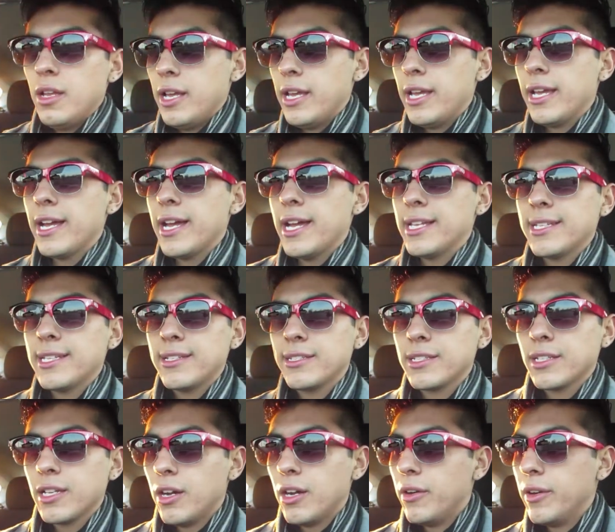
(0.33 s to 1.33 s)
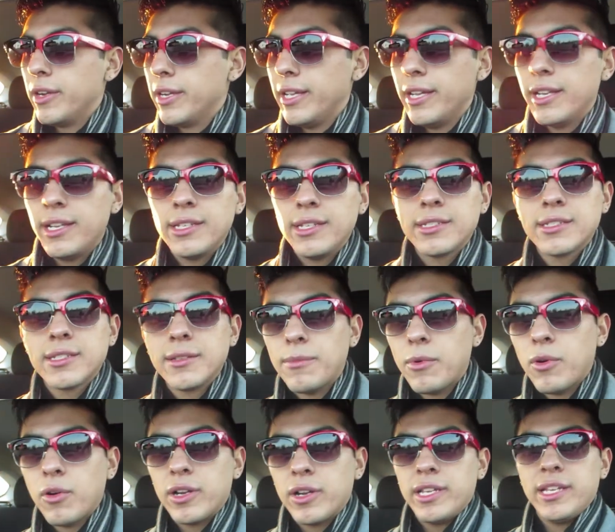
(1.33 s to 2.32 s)
Hey guys, how's it going? It is the
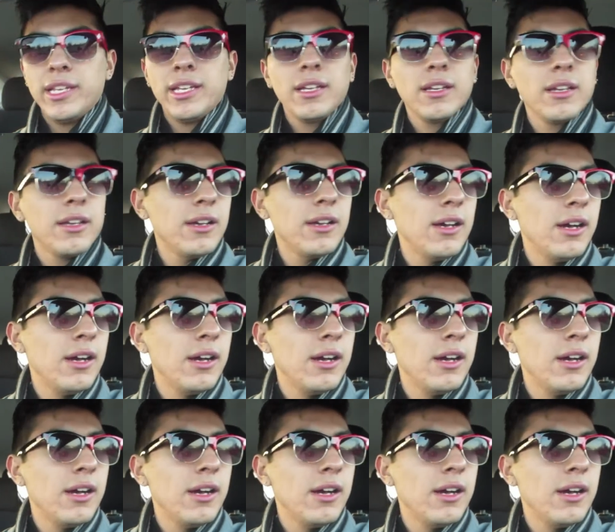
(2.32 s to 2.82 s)
morning.